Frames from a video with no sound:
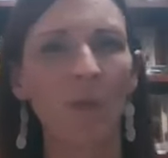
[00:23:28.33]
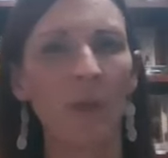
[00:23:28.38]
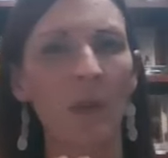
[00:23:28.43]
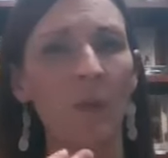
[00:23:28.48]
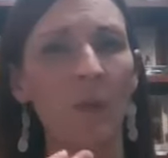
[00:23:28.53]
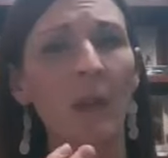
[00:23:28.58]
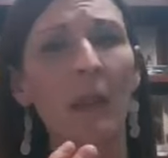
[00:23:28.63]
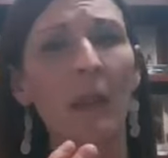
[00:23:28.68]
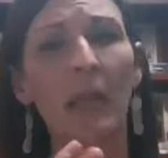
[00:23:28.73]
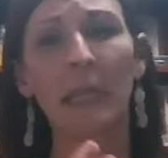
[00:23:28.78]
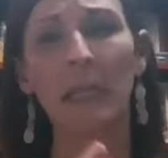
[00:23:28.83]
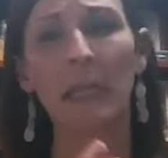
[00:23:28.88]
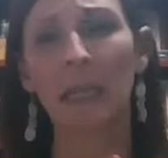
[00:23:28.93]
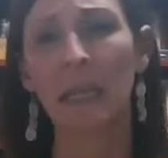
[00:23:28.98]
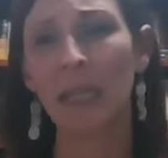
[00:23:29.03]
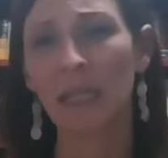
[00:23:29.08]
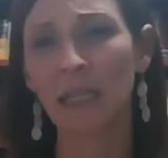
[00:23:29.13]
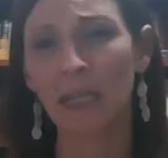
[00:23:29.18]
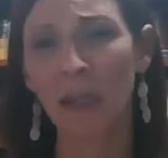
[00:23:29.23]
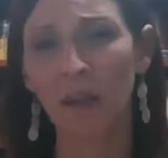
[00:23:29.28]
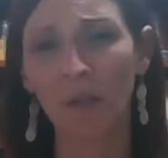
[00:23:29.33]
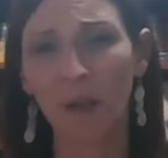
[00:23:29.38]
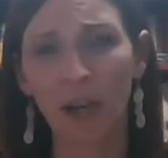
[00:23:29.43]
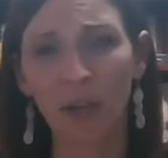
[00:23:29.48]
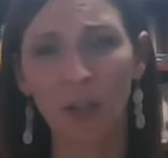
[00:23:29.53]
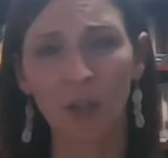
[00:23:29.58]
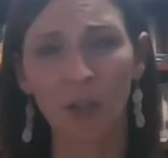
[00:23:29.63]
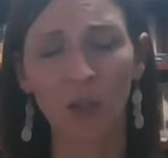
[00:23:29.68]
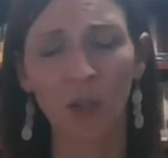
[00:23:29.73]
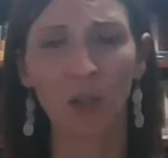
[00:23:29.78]
maybe like in
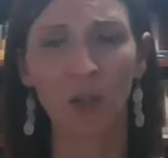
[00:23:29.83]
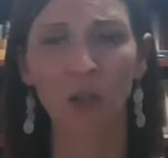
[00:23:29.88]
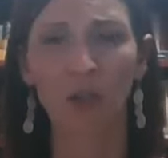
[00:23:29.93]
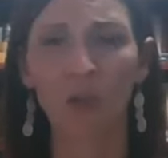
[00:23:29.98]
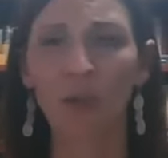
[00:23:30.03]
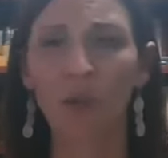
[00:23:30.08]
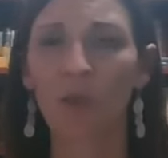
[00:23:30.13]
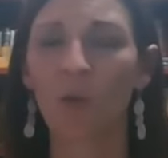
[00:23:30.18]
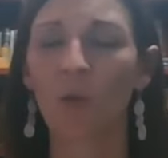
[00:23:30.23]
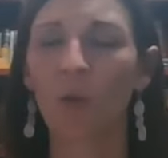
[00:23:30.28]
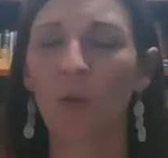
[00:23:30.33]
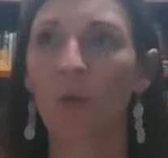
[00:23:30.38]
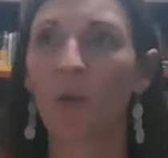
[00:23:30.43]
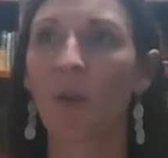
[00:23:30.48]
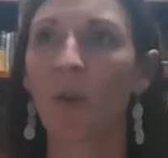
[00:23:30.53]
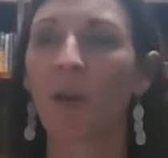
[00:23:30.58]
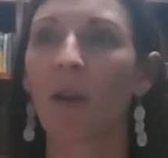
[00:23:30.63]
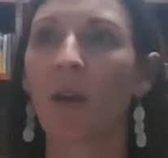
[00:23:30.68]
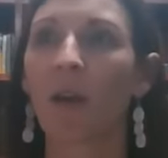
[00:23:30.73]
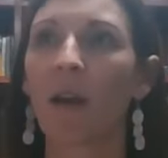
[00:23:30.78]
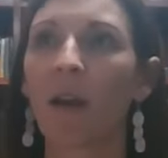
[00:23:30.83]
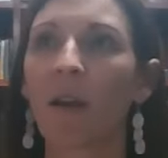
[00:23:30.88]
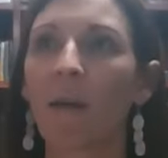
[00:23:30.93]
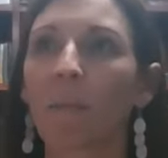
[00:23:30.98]
anti-vaxxers, or